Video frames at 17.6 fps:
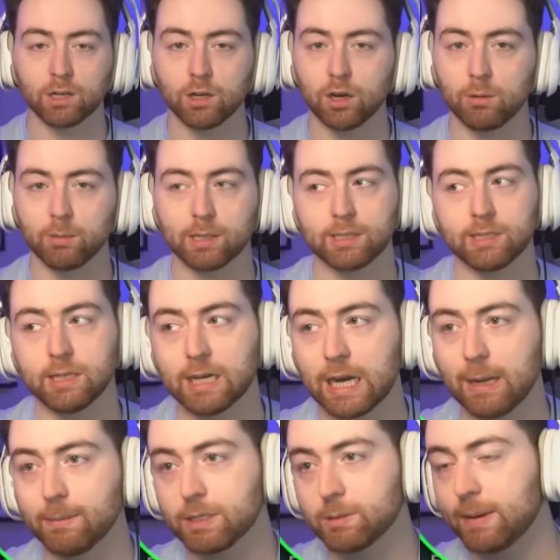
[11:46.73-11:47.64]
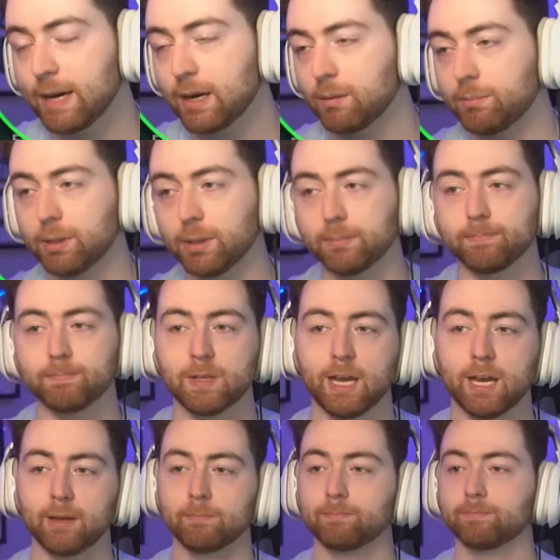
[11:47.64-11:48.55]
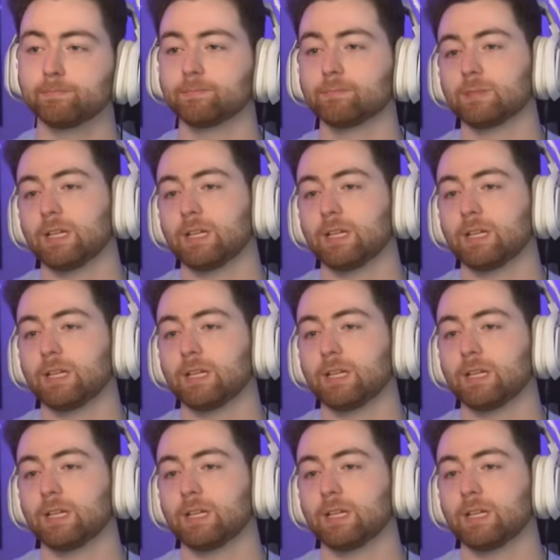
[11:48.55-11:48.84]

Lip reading: I'm gonna see comments about it, but hey, I